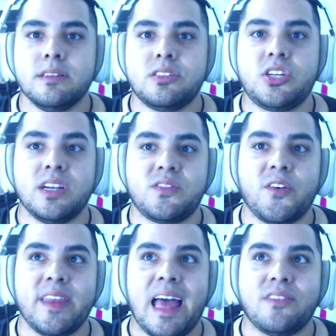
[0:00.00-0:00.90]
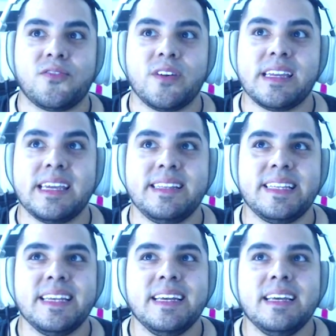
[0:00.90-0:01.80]
Just for that freaking,
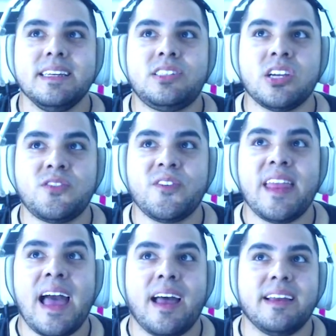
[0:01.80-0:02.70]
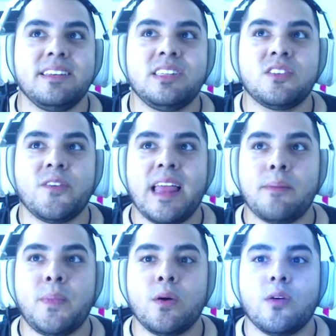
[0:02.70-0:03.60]
just for
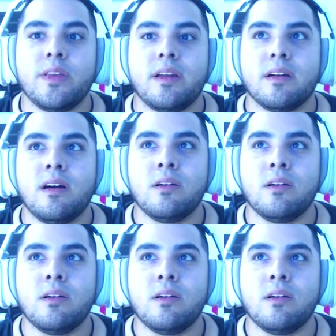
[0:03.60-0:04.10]
that boat over there.